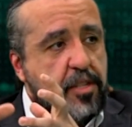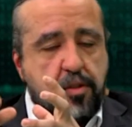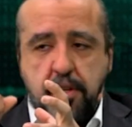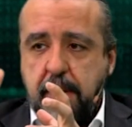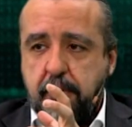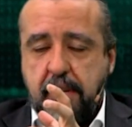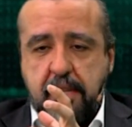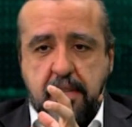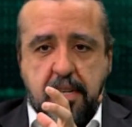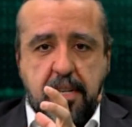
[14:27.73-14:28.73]
I will
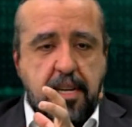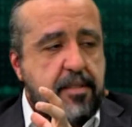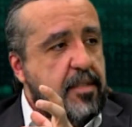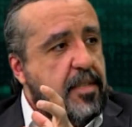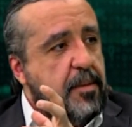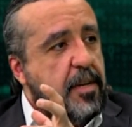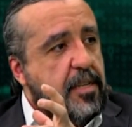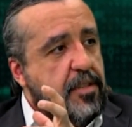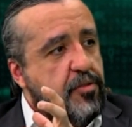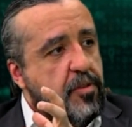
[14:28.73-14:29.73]
train systems that
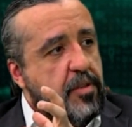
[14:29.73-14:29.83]
are